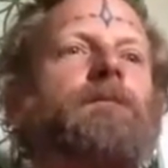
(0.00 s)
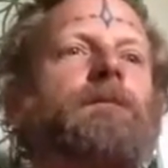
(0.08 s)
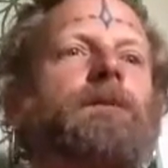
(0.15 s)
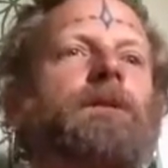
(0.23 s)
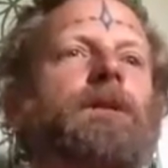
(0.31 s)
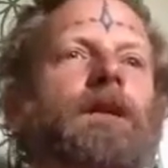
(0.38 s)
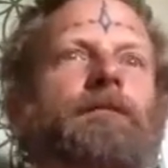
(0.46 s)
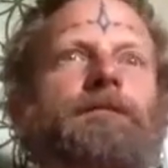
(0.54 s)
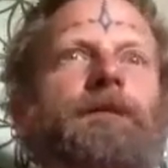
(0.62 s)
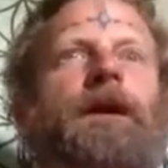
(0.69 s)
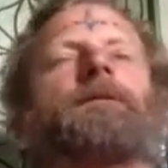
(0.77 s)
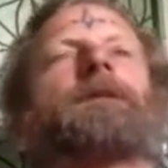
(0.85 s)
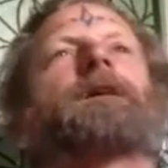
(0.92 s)
and
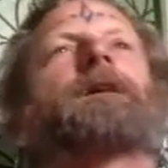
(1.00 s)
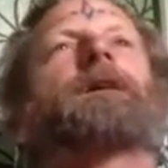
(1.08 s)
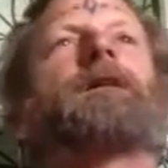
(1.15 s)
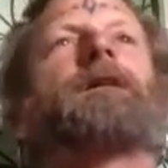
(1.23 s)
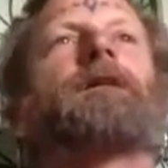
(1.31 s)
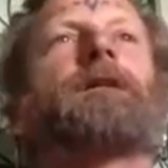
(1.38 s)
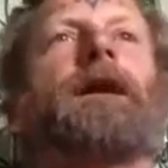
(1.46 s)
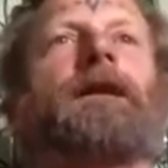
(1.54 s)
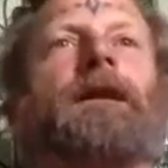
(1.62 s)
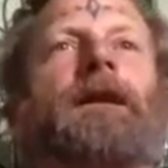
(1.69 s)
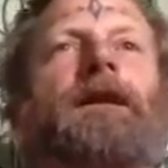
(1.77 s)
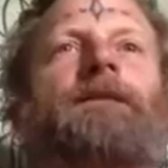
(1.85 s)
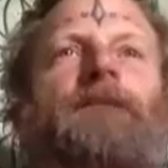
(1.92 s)
family and all that, and I
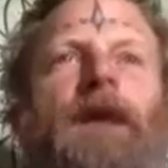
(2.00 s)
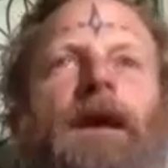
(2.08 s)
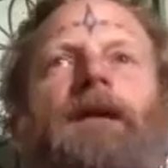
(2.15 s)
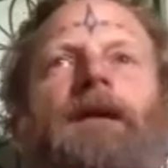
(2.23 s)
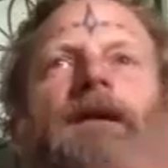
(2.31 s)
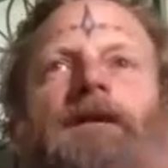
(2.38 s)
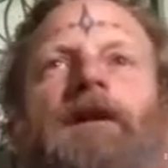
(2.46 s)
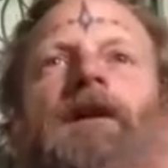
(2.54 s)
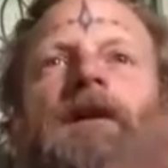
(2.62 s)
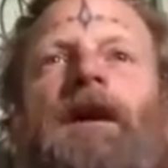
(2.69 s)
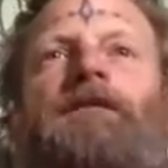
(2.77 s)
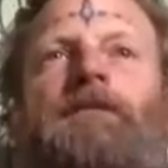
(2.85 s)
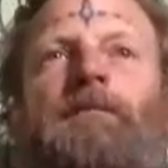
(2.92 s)
get that. Like it all has
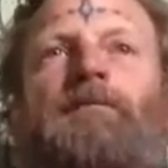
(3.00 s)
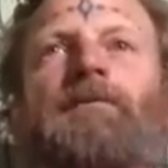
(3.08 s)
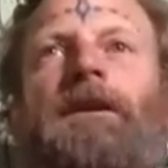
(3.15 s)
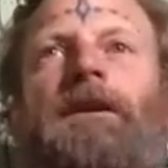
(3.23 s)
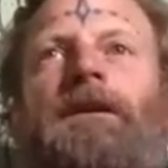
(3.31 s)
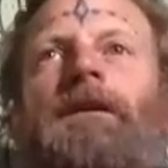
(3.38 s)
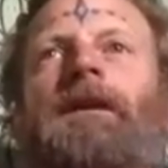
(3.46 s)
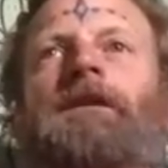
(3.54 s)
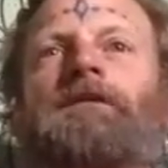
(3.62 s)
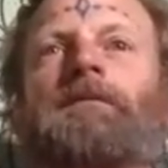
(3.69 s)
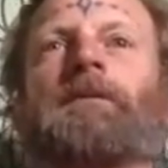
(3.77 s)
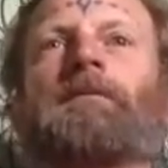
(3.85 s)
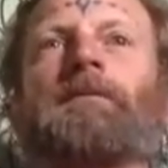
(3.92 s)
a point, it all has a
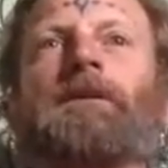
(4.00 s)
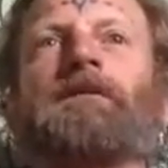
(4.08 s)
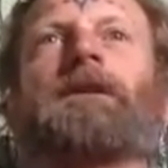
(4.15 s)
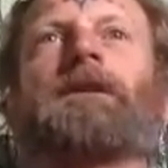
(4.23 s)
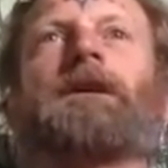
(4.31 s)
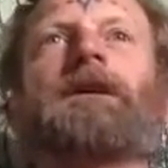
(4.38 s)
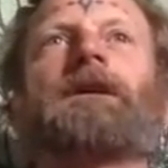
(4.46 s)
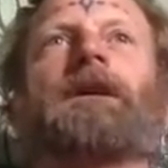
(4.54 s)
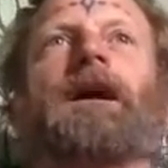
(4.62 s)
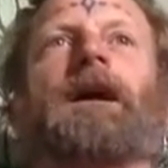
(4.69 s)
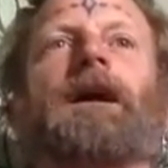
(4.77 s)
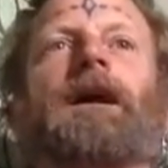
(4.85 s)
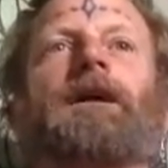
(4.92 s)
purpose.
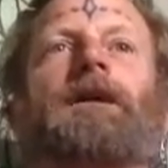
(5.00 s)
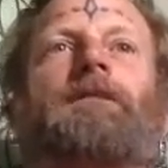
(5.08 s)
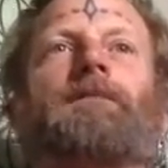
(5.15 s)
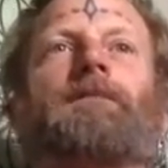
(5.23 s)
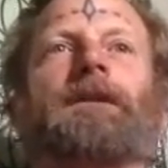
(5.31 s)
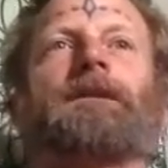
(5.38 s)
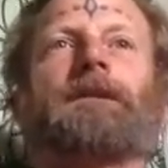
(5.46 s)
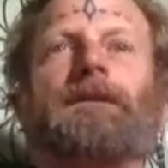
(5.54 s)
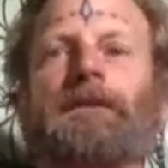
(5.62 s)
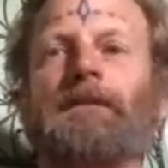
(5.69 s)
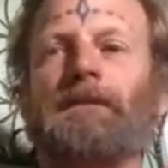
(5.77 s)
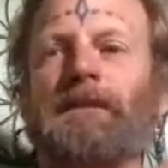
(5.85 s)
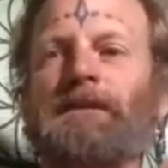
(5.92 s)
But
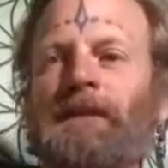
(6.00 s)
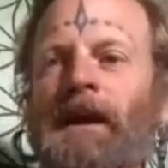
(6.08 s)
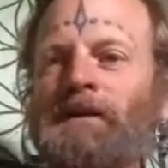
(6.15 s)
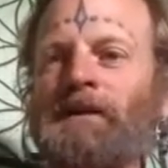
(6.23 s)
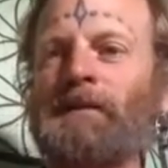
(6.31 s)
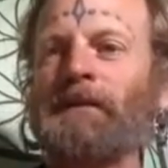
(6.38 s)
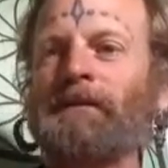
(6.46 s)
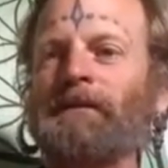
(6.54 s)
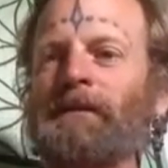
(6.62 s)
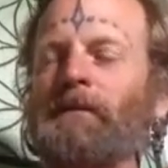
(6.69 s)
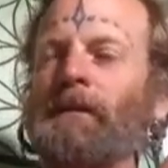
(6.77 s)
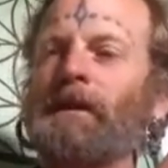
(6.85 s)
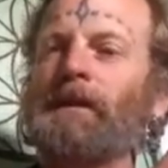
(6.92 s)
detachment from
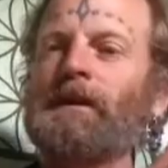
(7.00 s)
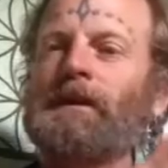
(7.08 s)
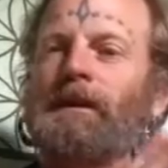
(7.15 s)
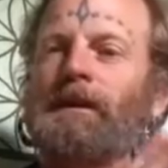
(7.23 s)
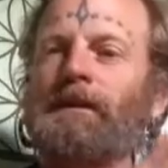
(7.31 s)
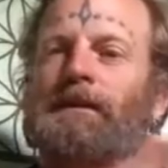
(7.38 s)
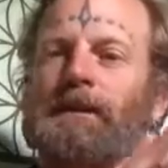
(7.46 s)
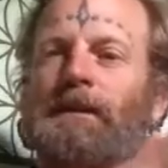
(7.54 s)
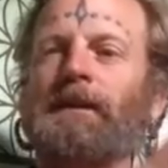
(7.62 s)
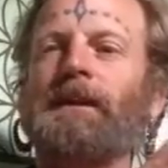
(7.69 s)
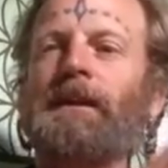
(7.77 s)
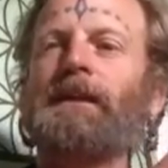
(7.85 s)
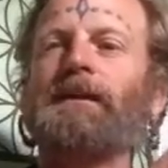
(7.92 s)
the
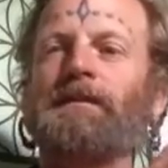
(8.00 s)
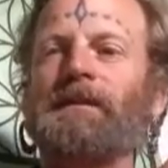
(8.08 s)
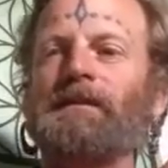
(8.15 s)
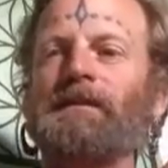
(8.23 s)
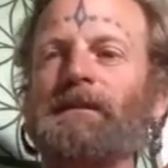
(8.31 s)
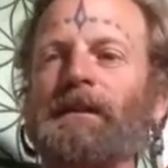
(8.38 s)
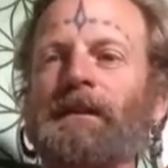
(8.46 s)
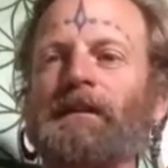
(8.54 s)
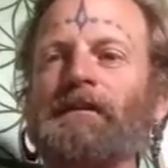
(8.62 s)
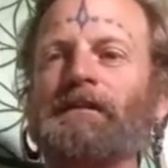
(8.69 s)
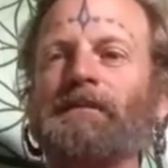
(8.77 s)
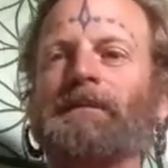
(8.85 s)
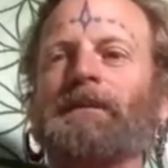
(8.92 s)
need of these things
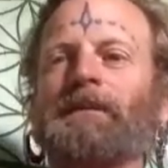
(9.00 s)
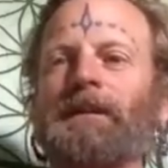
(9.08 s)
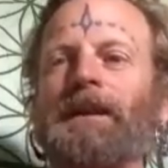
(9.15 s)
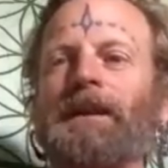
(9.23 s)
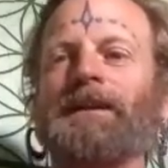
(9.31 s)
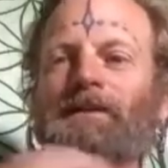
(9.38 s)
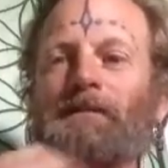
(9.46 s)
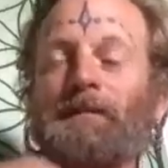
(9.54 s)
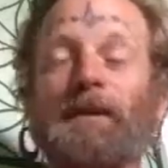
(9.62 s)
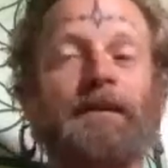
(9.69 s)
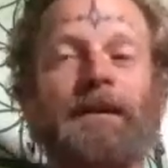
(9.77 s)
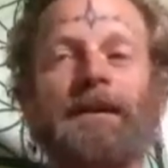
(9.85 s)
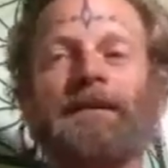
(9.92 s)
and just being
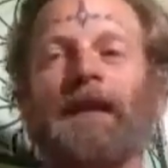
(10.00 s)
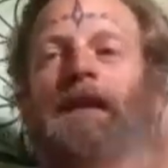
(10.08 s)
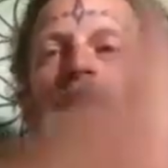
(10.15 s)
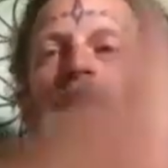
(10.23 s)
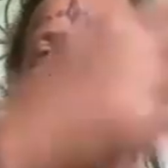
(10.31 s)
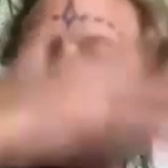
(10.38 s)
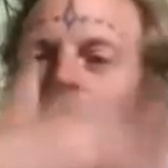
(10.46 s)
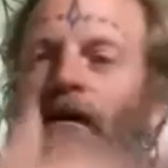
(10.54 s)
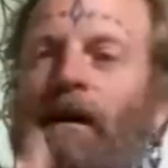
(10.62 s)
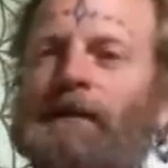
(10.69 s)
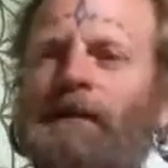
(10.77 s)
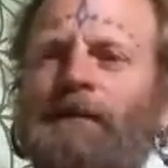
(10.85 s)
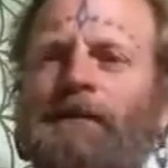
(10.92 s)
in that like loving
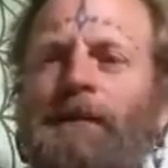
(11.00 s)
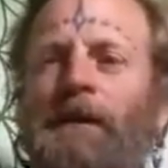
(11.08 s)
flow with